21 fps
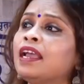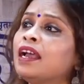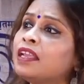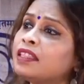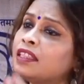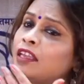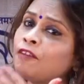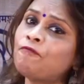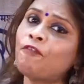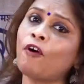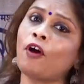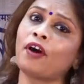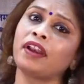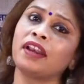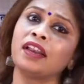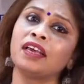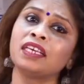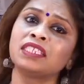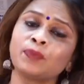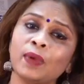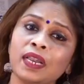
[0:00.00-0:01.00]
the
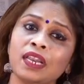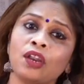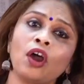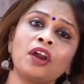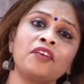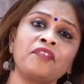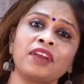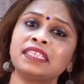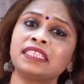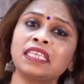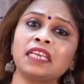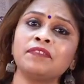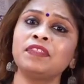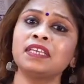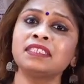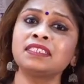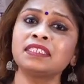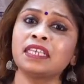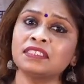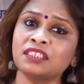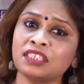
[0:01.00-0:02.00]
foreigners will not receive the
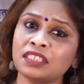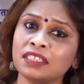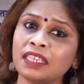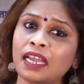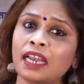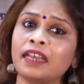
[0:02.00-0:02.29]
sunshine?